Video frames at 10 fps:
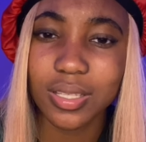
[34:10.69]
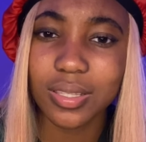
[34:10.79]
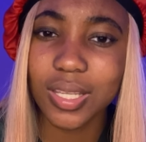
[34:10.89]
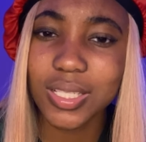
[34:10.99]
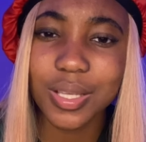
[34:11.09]

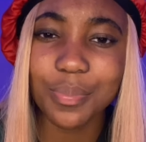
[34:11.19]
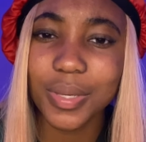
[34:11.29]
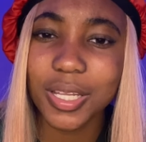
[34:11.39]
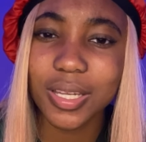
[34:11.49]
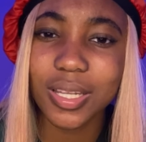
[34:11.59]
doesn't
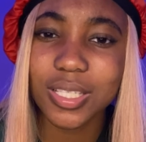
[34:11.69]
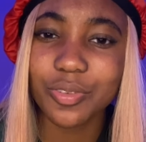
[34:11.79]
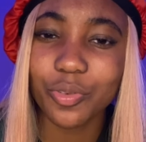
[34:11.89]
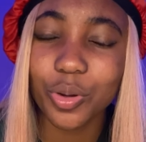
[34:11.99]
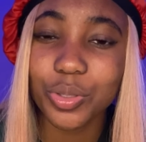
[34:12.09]
mean it's
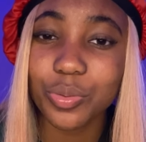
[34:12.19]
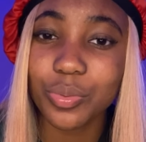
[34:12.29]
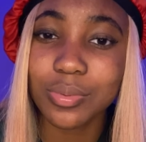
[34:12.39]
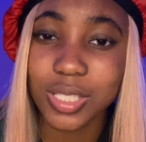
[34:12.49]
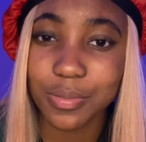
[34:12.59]
for you
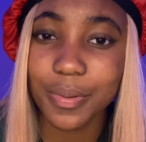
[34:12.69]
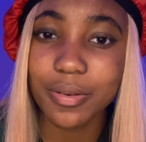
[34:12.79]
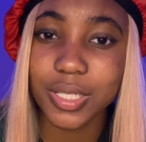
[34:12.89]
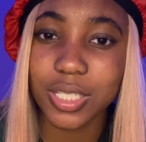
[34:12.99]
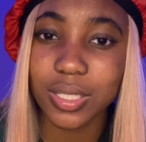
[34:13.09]

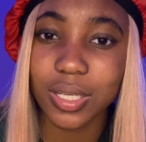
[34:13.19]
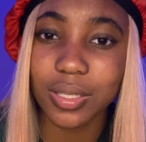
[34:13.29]
spiritually.